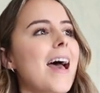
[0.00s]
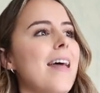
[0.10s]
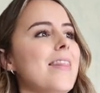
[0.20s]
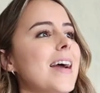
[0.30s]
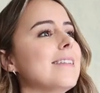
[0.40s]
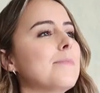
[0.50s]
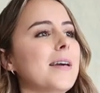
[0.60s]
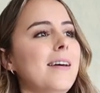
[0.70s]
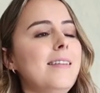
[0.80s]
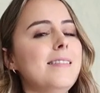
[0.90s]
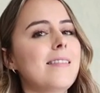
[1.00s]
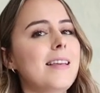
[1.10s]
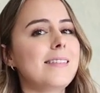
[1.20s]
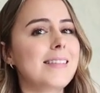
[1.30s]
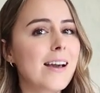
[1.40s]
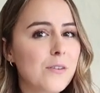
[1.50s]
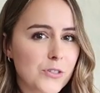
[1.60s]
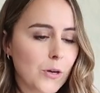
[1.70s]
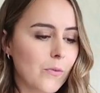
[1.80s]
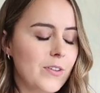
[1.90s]
and that is because they stack
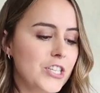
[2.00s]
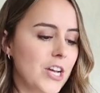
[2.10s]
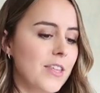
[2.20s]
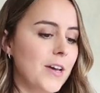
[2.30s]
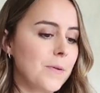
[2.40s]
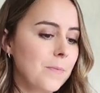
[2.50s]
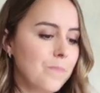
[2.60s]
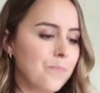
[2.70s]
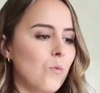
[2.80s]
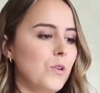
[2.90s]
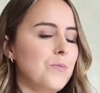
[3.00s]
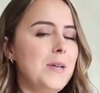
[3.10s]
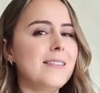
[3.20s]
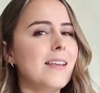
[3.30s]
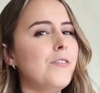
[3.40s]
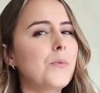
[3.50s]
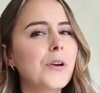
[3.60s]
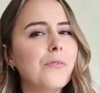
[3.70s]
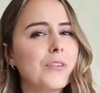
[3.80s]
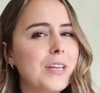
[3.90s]
on top of each other, which means if you
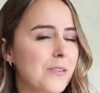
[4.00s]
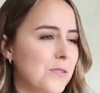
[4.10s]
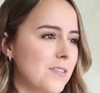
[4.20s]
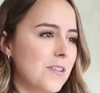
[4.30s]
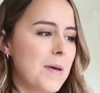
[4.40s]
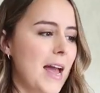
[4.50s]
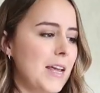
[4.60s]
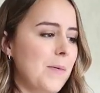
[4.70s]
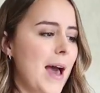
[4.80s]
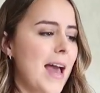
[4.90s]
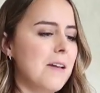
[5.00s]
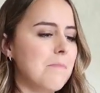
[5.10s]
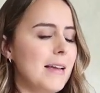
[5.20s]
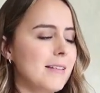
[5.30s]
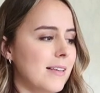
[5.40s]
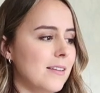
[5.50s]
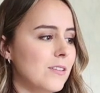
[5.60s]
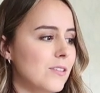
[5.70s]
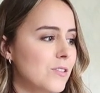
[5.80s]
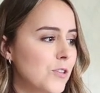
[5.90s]
want to reuse them anywhere, it makes
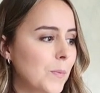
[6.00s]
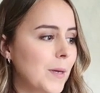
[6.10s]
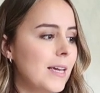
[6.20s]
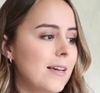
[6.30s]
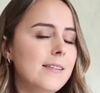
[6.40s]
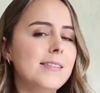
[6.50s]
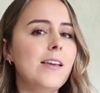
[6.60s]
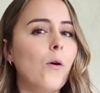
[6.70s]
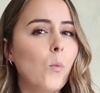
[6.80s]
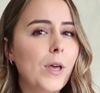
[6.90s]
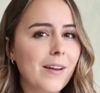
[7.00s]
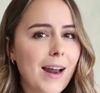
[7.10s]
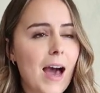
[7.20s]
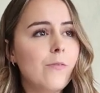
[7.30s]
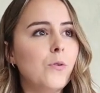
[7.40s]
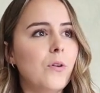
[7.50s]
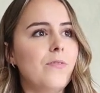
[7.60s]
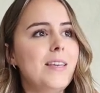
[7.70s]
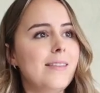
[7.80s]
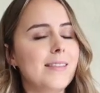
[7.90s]
it super easy. We are going to have all
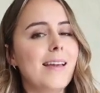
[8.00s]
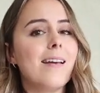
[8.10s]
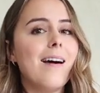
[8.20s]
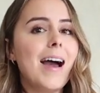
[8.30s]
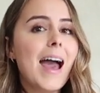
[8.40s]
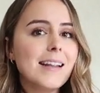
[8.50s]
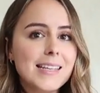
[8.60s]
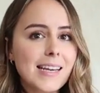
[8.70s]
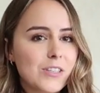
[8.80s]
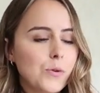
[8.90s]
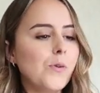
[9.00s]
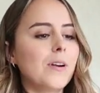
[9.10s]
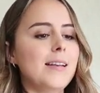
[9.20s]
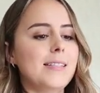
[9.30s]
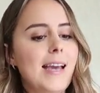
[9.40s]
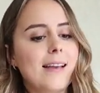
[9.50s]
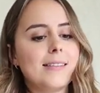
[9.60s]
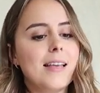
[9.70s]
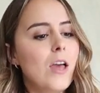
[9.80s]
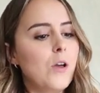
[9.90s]
of these in our attic to organize
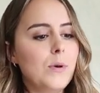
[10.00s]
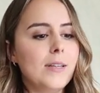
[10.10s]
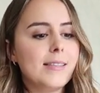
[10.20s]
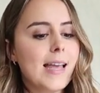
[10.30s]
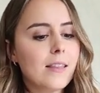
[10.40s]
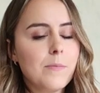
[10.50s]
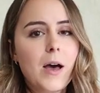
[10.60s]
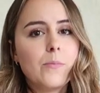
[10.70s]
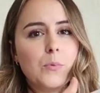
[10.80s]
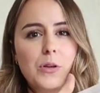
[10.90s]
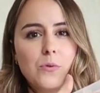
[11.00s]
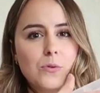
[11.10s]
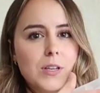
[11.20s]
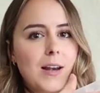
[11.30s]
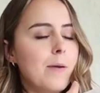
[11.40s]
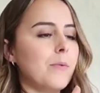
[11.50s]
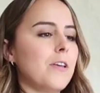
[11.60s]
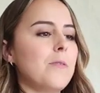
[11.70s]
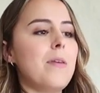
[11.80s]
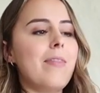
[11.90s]
things. We can stack them up. We can also label
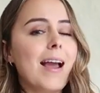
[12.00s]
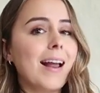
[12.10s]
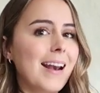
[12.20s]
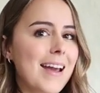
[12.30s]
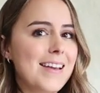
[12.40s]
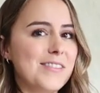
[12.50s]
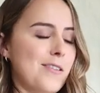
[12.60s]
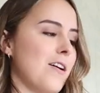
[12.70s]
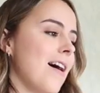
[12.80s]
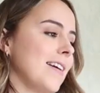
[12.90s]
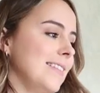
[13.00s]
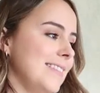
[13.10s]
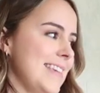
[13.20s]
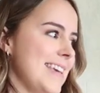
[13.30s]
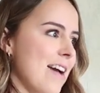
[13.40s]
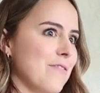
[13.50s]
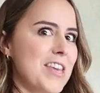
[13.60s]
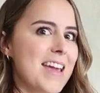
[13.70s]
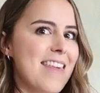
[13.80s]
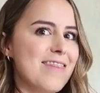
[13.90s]
them. They're clear so that I can see
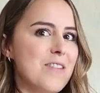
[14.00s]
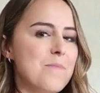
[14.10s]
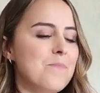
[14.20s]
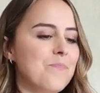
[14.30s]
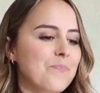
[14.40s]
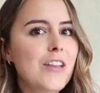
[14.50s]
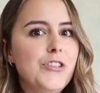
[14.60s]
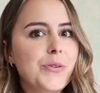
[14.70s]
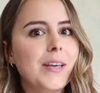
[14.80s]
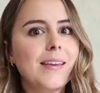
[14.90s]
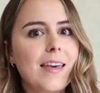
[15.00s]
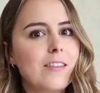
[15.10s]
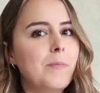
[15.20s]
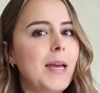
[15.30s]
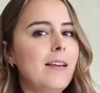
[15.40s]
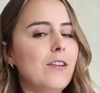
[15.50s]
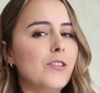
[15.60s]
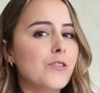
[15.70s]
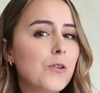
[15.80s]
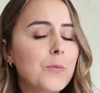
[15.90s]
everything in them. And you can get them in
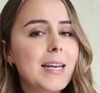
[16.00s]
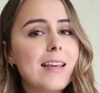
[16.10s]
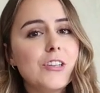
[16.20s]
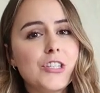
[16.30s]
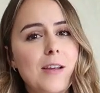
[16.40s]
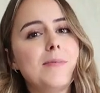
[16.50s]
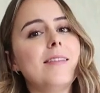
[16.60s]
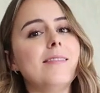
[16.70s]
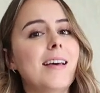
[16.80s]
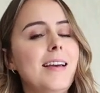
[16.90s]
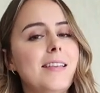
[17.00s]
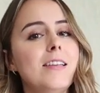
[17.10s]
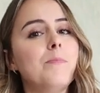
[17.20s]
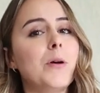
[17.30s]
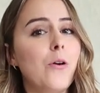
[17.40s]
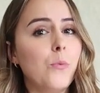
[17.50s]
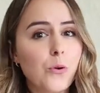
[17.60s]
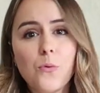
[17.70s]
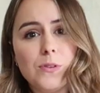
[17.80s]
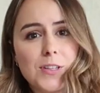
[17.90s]
so many shapes and sizes, but I
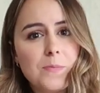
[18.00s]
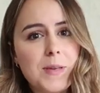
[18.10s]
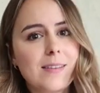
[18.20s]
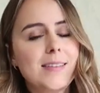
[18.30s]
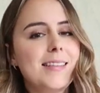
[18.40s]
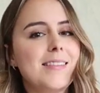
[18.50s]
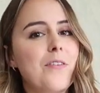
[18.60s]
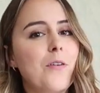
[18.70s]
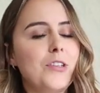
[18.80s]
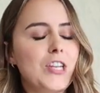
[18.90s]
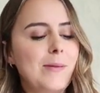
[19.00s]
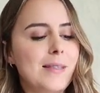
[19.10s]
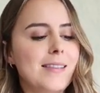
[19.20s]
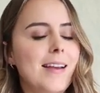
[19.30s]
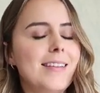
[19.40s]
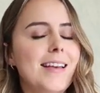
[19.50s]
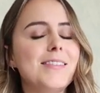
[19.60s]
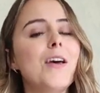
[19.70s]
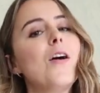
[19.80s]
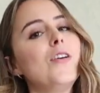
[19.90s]
would also be consistent on the shapes and sizes
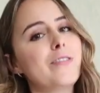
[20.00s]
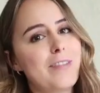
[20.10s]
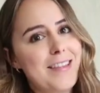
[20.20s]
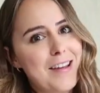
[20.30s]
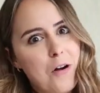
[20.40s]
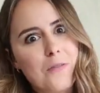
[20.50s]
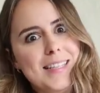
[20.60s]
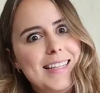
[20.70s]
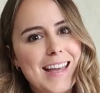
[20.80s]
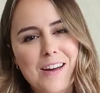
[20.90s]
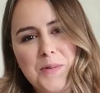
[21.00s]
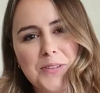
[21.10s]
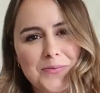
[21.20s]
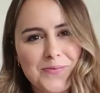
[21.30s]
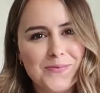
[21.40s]
so that they are obviously stackable.